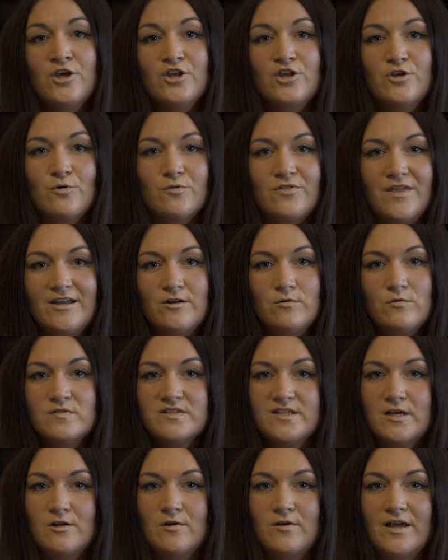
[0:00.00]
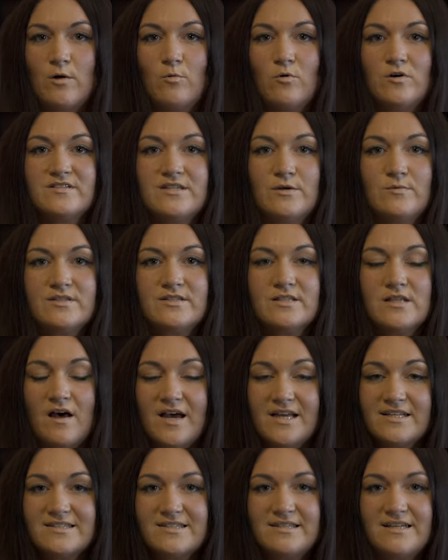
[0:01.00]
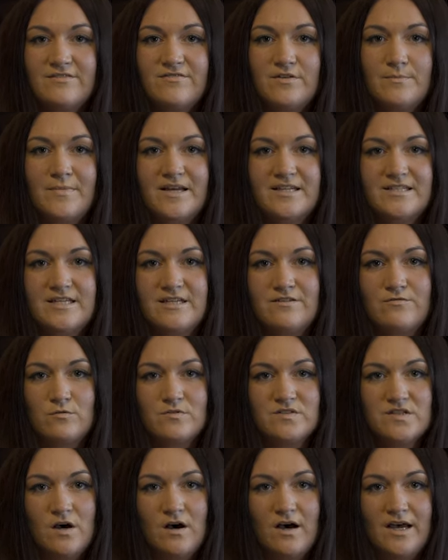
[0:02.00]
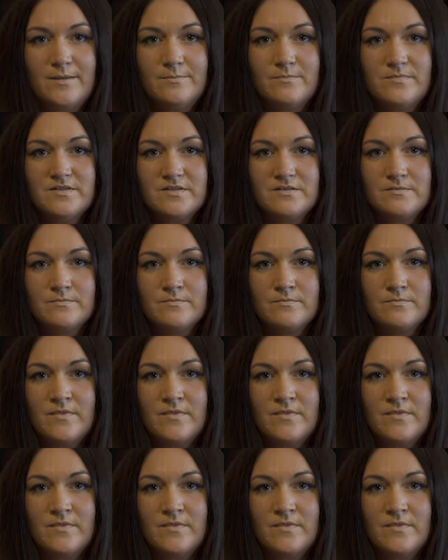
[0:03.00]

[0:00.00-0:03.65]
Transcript: you will then also look at what it was like to live in medieval times.